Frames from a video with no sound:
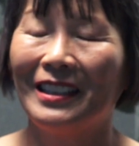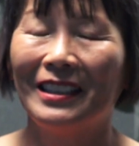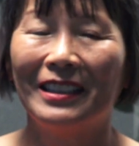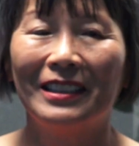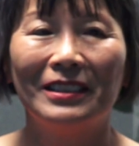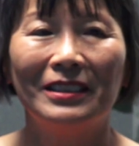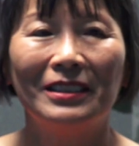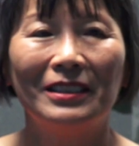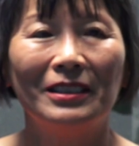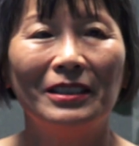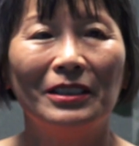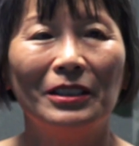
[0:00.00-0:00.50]

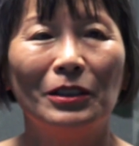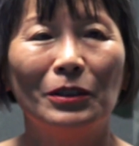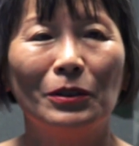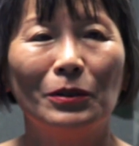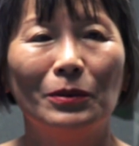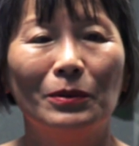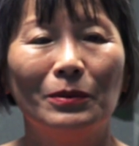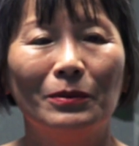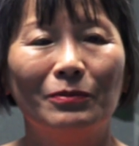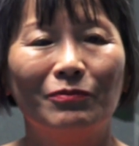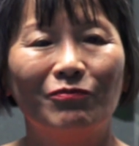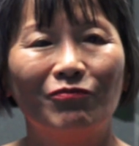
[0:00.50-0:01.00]

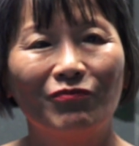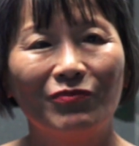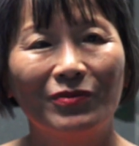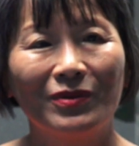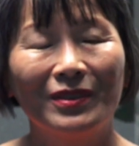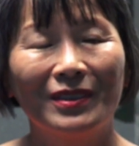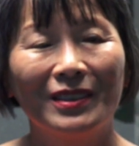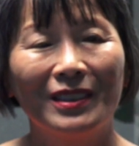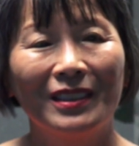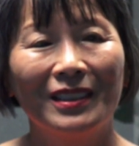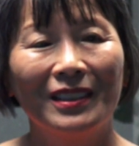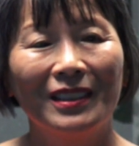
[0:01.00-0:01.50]
And,
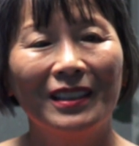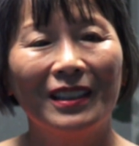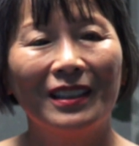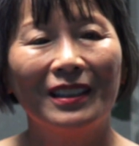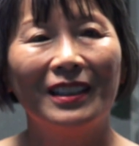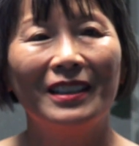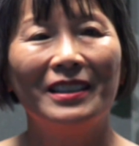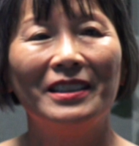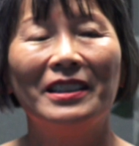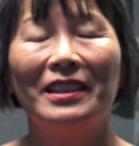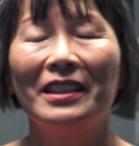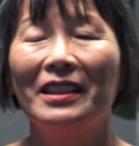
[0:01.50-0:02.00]

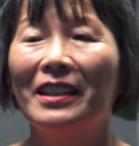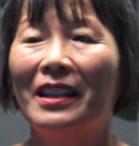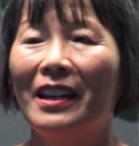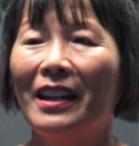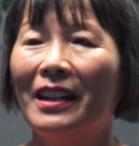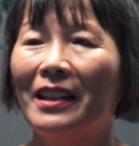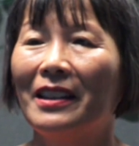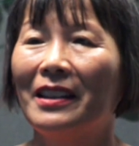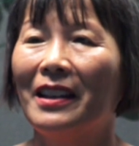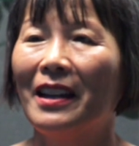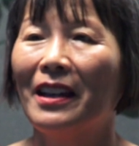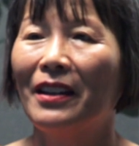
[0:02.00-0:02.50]
I did get,